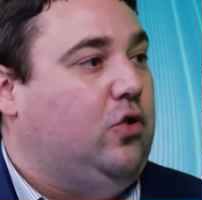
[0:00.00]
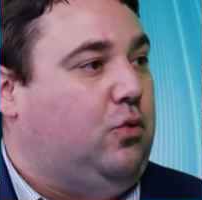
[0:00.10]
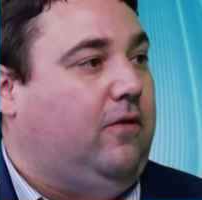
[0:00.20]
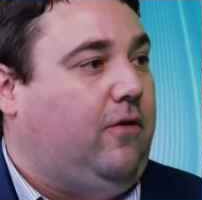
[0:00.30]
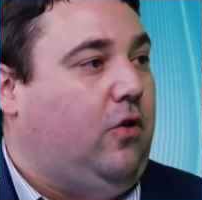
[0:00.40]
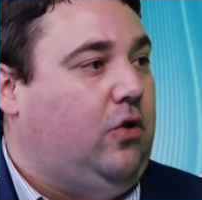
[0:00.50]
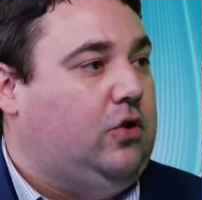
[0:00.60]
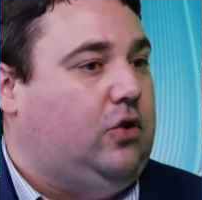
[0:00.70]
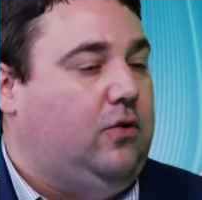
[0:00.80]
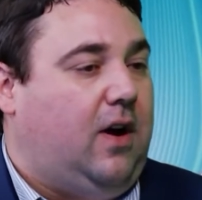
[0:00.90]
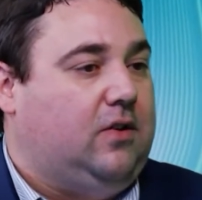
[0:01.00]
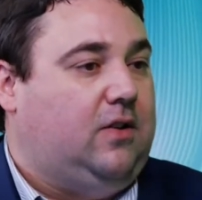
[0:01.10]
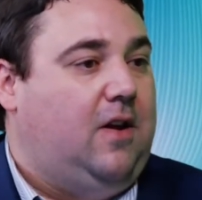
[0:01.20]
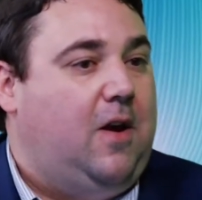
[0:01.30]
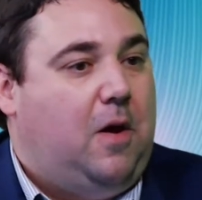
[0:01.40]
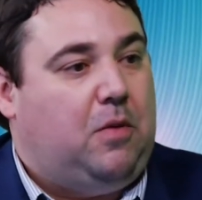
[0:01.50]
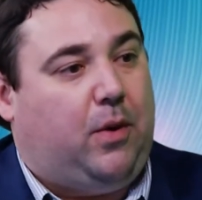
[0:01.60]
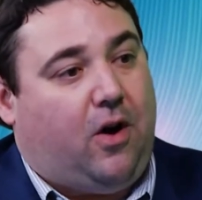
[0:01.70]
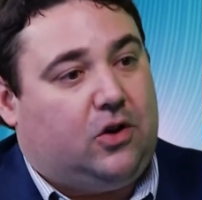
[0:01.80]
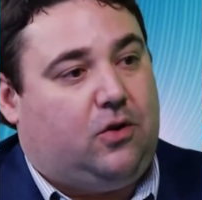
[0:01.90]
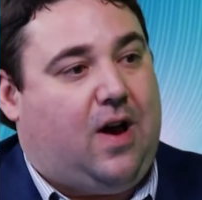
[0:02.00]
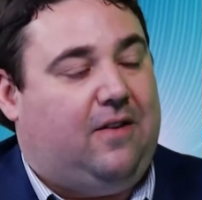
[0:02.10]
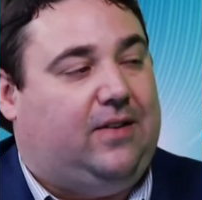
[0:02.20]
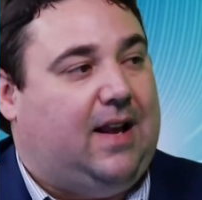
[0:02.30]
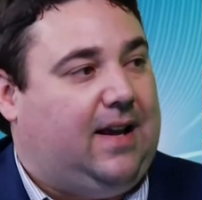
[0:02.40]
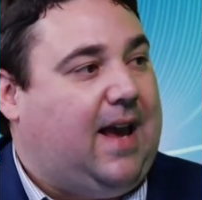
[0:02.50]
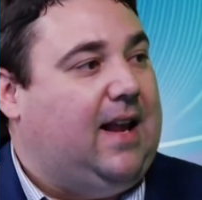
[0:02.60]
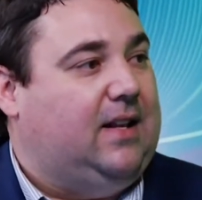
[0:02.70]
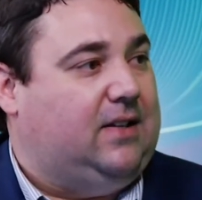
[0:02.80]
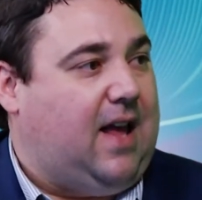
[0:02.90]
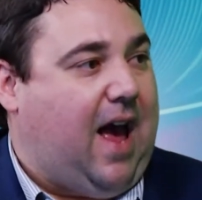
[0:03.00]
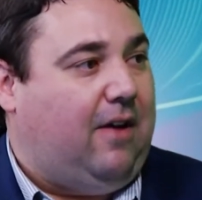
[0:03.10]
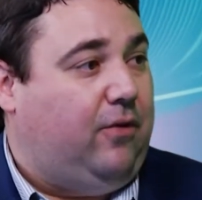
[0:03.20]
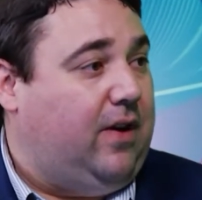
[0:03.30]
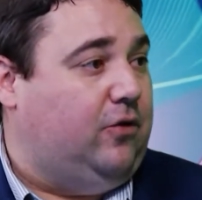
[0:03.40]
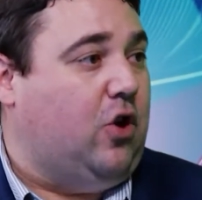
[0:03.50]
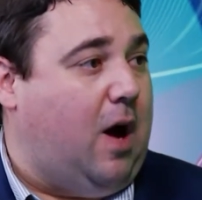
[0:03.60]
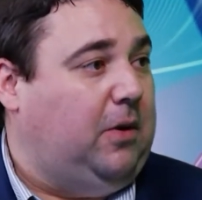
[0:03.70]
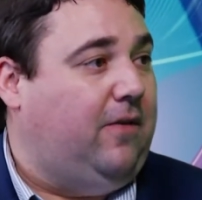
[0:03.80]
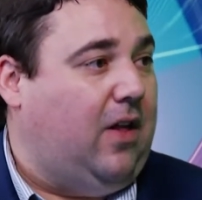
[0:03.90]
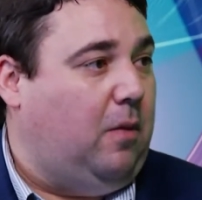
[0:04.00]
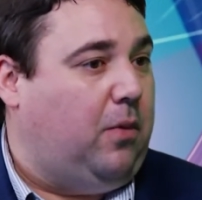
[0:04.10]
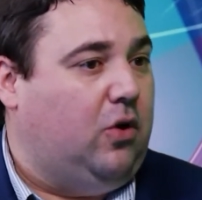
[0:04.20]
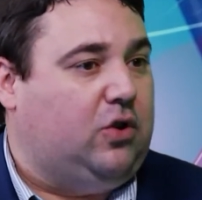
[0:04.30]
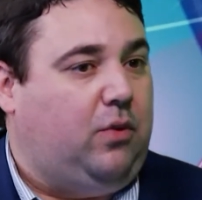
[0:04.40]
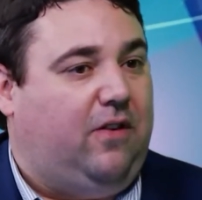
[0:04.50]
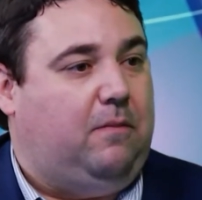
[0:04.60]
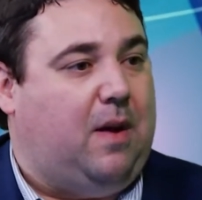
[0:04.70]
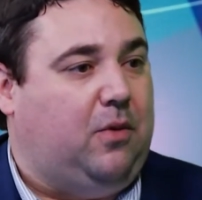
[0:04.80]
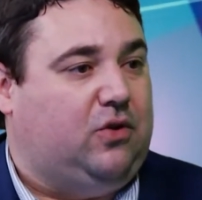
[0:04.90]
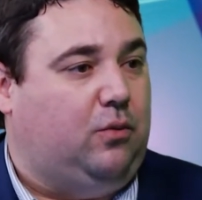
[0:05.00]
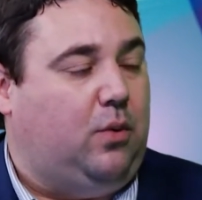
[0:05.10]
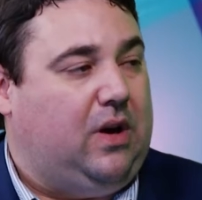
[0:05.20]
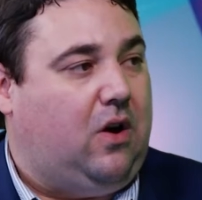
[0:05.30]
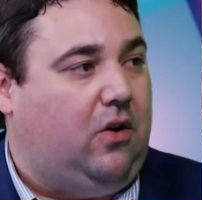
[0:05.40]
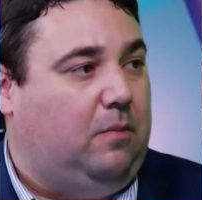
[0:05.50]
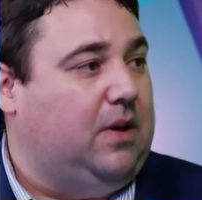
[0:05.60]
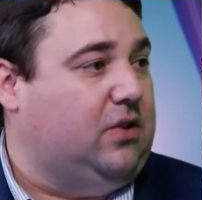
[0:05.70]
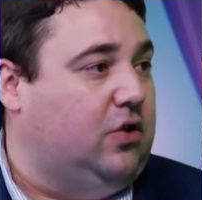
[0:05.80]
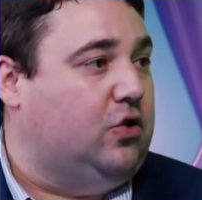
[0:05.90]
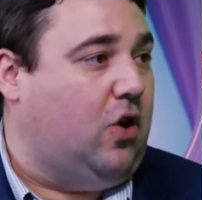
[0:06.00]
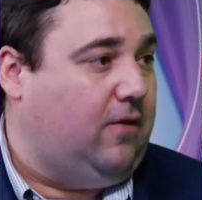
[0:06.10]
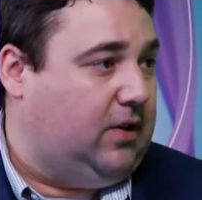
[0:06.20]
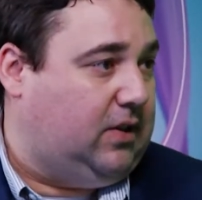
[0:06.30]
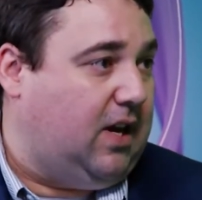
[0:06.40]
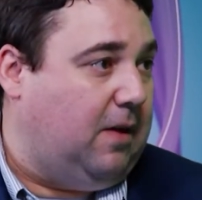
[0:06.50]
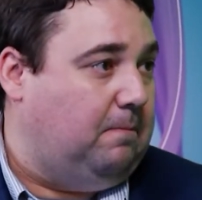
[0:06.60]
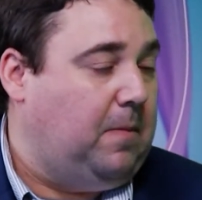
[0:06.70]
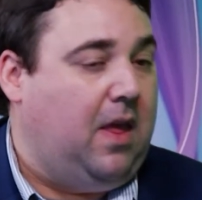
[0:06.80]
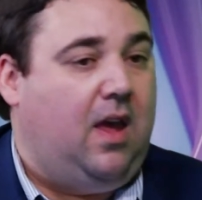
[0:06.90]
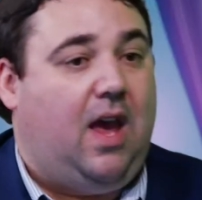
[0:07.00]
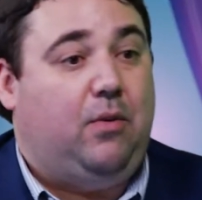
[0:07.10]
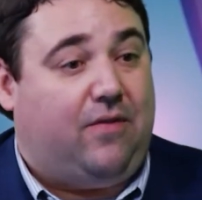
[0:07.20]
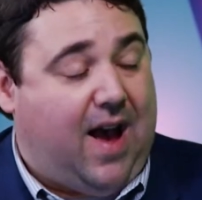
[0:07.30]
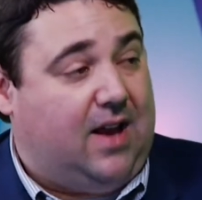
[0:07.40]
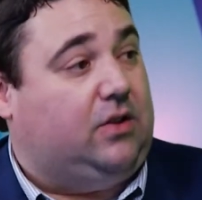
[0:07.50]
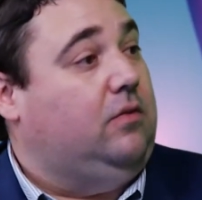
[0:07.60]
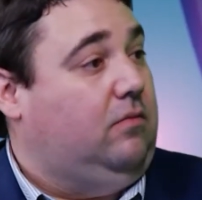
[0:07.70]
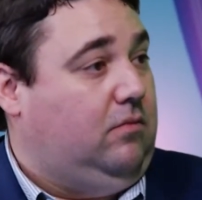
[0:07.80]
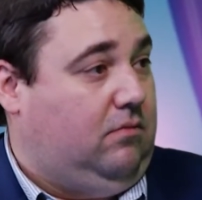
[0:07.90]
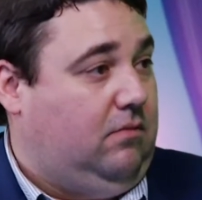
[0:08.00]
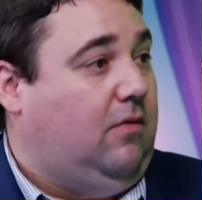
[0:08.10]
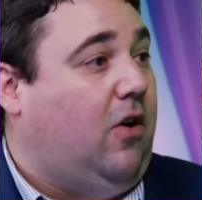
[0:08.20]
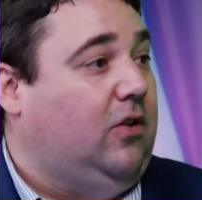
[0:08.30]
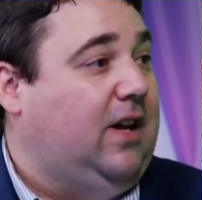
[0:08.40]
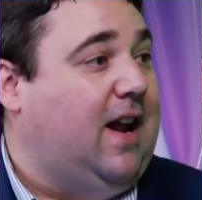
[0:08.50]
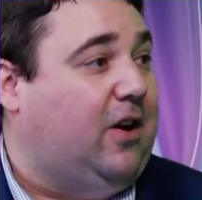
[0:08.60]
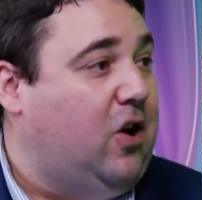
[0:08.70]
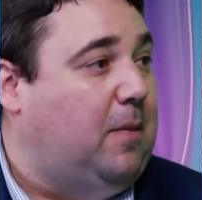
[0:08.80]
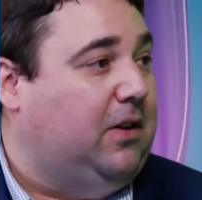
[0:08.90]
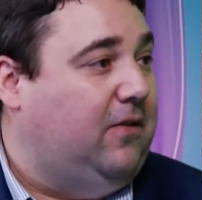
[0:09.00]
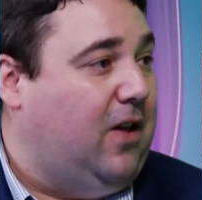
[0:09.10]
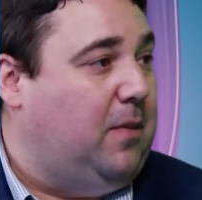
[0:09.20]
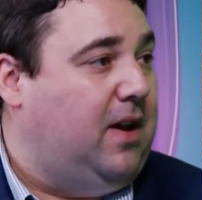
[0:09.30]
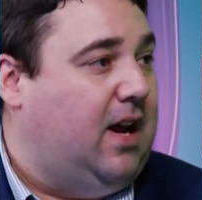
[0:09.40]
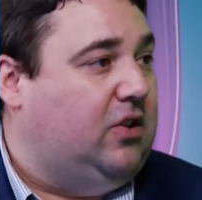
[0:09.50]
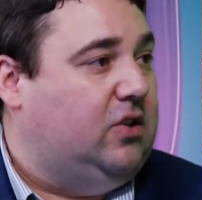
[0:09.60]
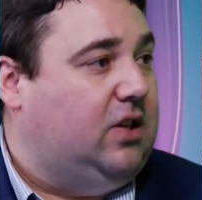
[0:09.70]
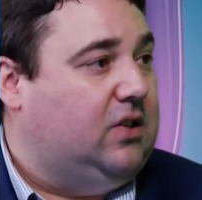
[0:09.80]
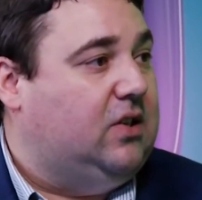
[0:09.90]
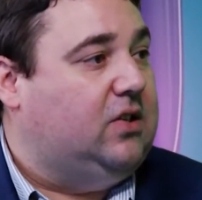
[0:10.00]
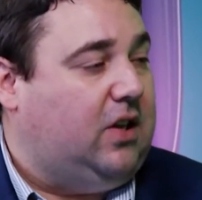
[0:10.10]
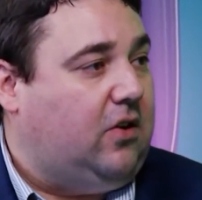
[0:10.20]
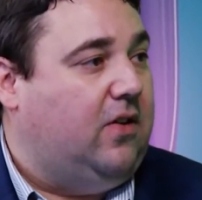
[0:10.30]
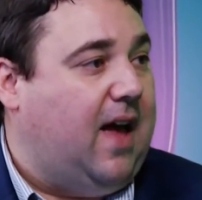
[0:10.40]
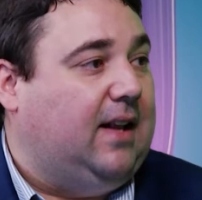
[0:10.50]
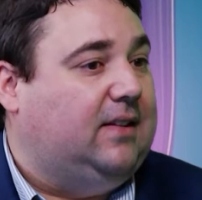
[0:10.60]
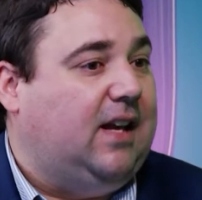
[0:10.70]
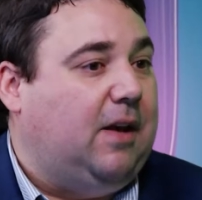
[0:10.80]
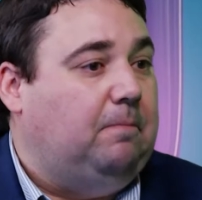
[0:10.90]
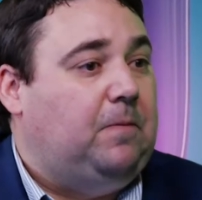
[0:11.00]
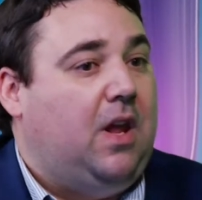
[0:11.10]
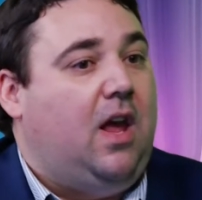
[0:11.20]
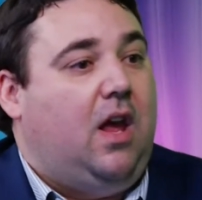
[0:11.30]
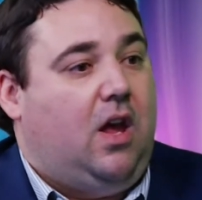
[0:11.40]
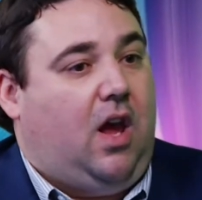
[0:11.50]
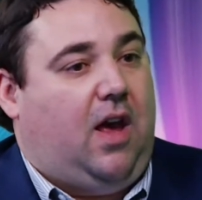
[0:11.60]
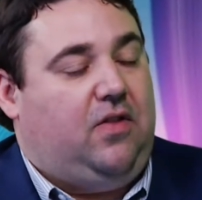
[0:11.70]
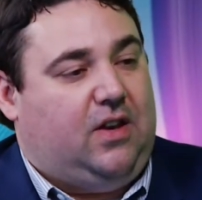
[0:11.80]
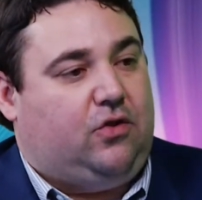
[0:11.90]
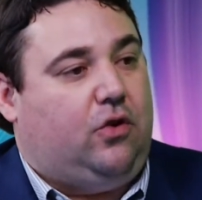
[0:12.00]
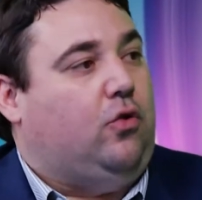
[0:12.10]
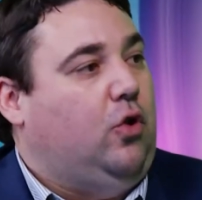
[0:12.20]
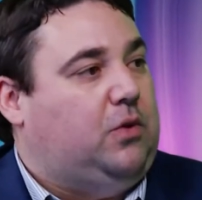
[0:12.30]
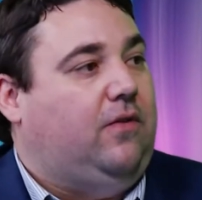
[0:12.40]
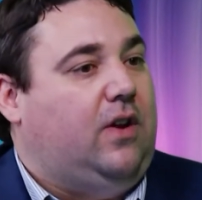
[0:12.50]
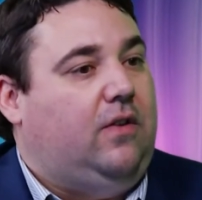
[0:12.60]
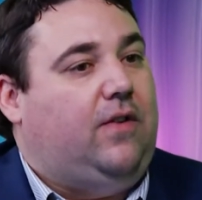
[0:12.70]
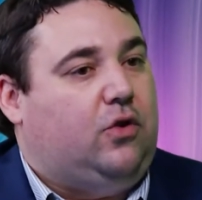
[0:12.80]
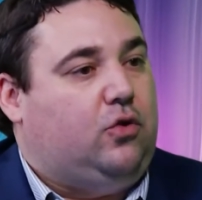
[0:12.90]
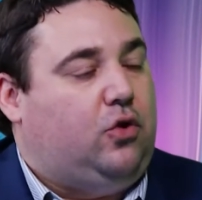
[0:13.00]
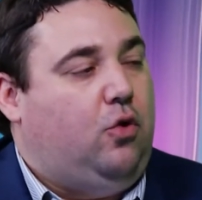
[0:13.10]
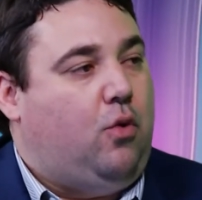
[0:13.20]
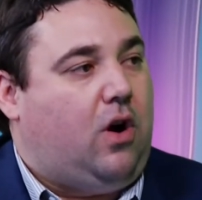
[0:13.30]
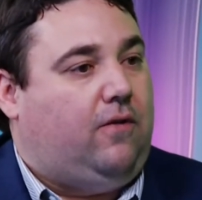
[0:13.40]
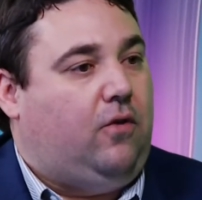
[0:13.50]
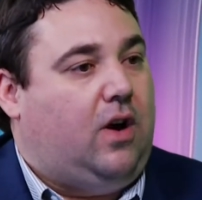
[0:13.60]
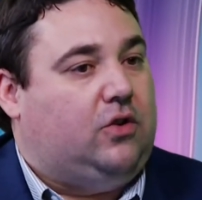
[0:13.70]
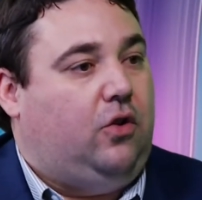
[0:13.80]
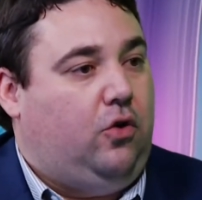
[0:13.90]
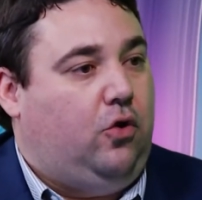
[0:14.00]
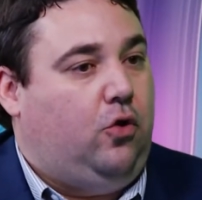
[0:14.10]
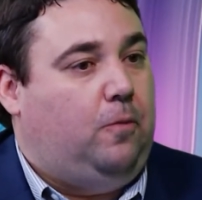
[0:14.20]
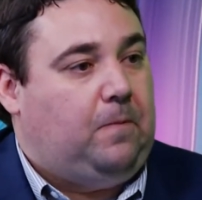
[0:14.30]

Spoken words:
referrals to us. But we also have dedicated staff. We have job developers, and we have members of what we call the business service team. And we've asked our lead economic development agencies to sit on that team. And these are the groups of individuals who work for us who